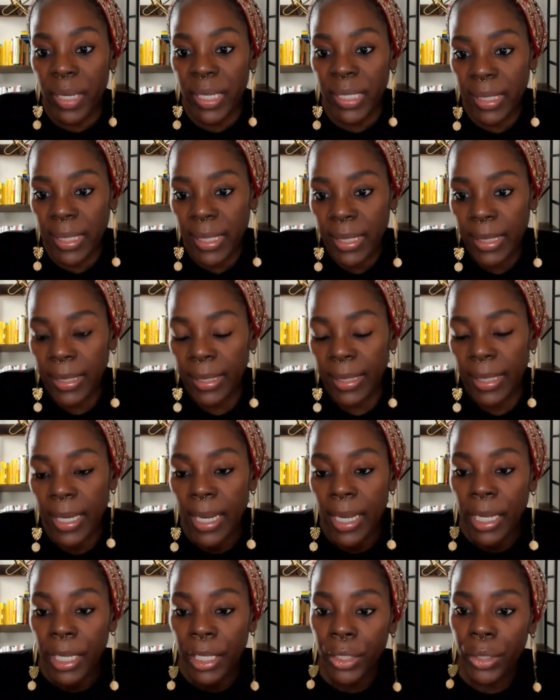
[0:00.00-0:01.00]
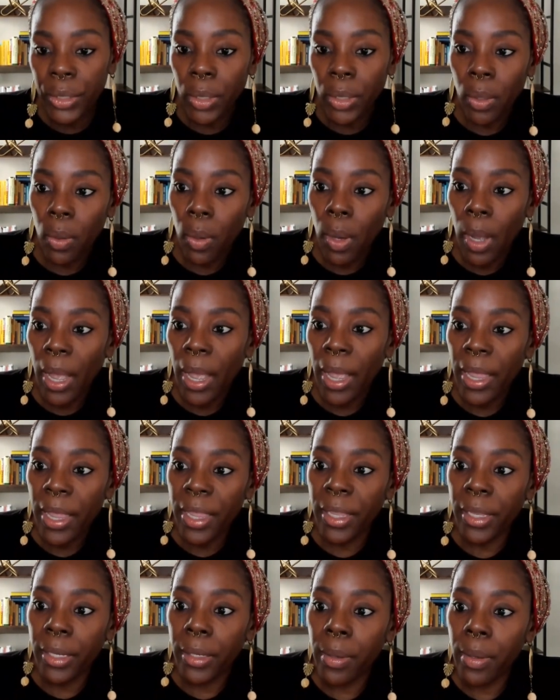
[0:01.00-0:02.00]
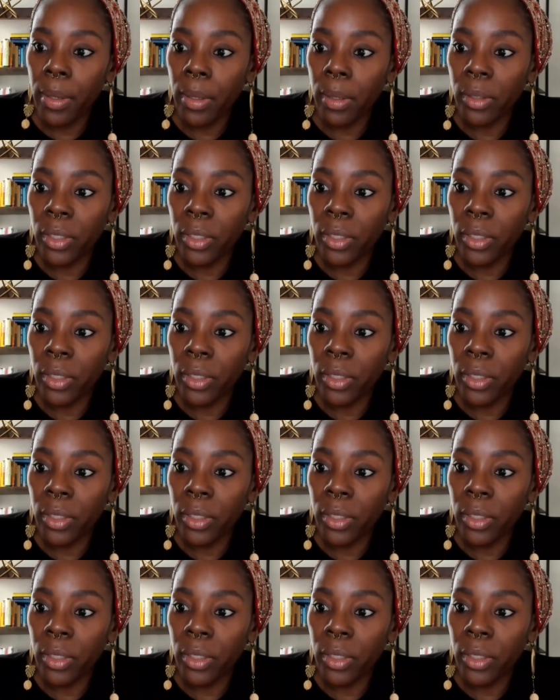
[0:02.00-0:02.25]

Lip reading: business. So I